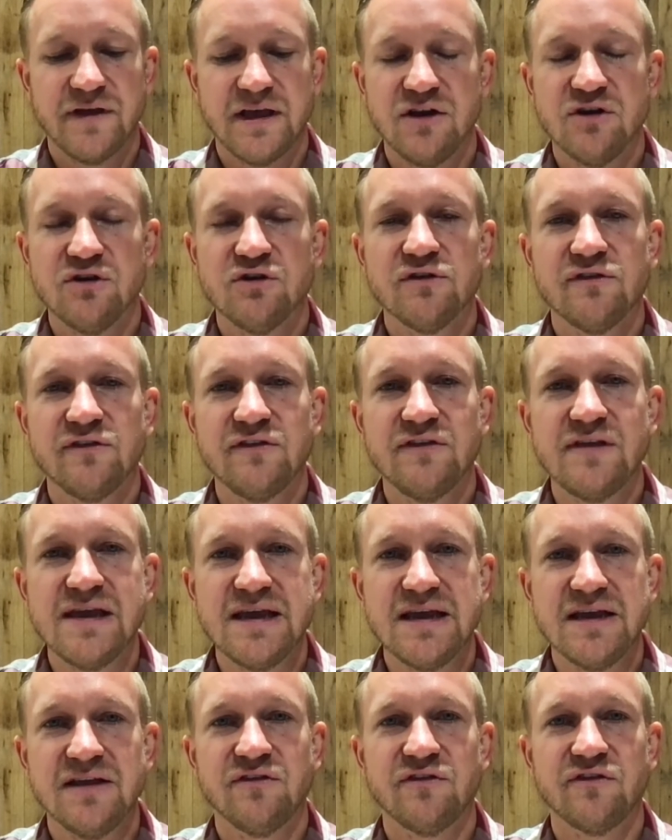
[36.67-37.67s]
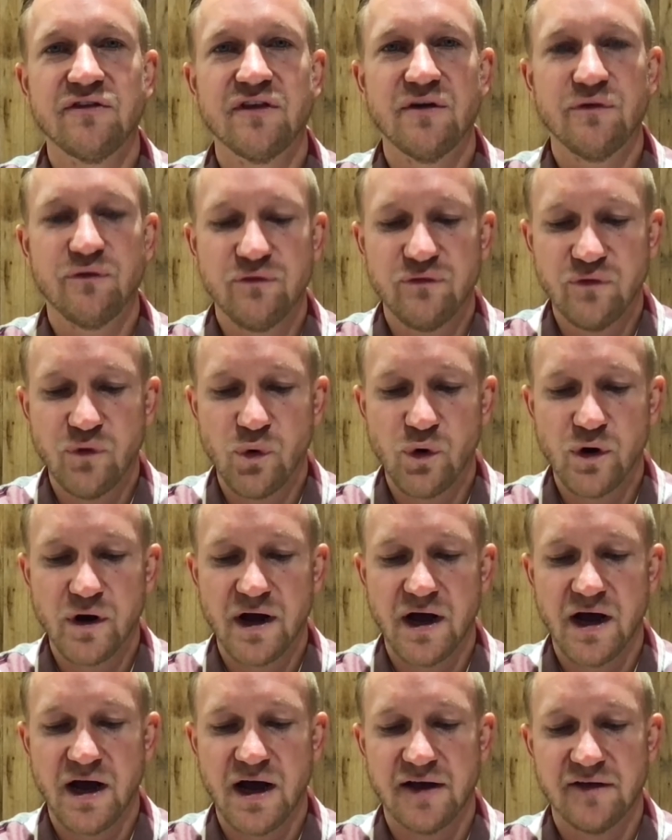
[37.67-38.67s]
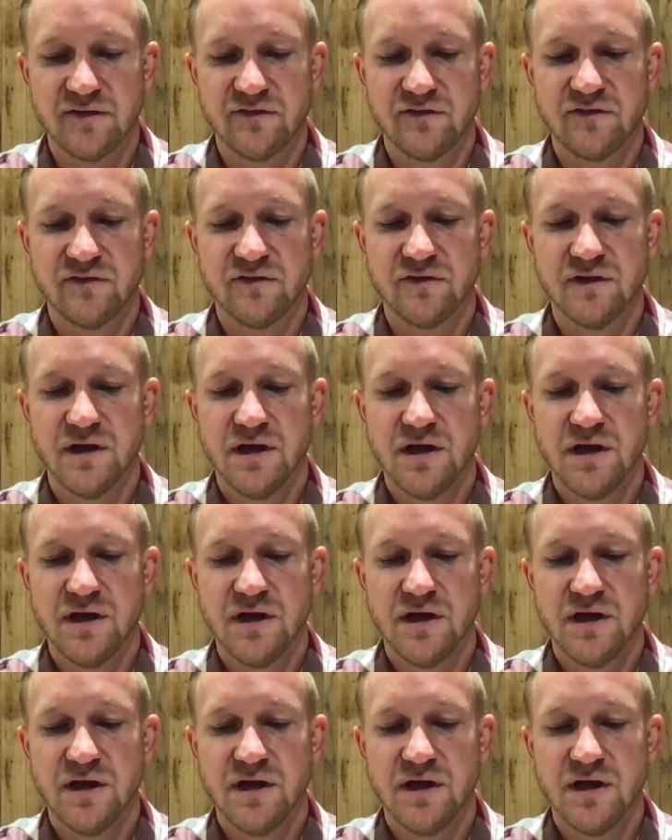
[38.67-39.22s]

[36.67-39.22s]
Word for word: intercedes for us